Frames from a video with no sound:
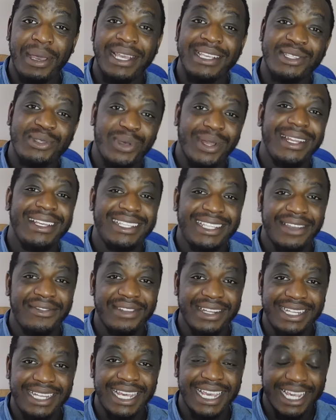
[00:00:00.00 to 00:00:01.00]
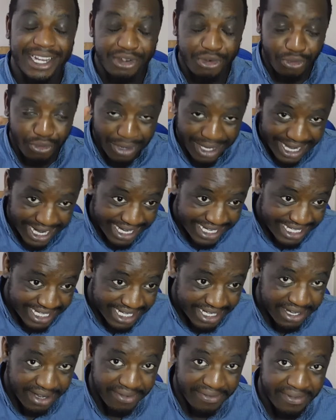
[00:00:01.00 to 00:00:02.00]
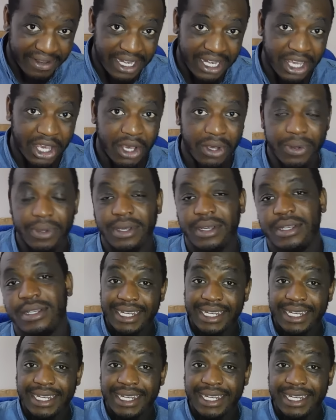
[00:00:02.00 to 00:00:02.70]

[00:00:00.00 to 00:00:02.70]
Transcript: PES 2017 related video.